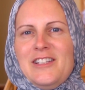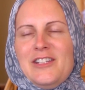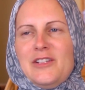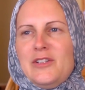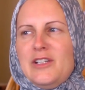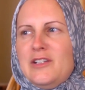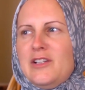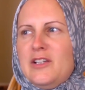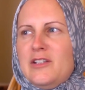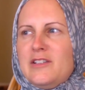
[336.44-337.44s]

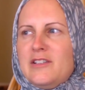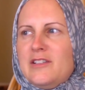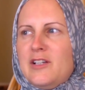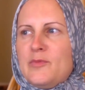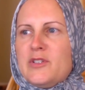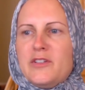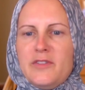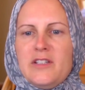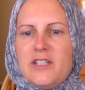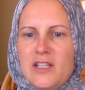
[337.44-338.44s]
And
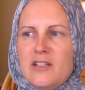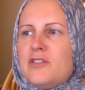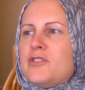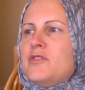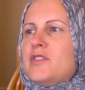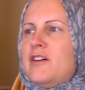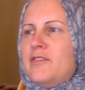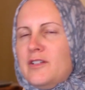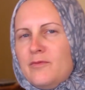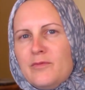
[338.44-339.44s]
observing, taking the shoes
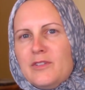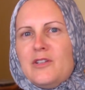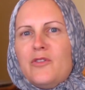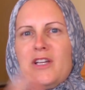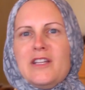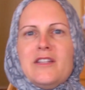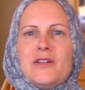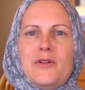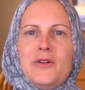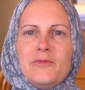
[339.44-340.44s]
off and going in
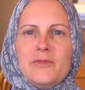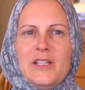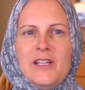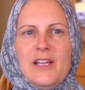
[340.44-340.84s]
their home.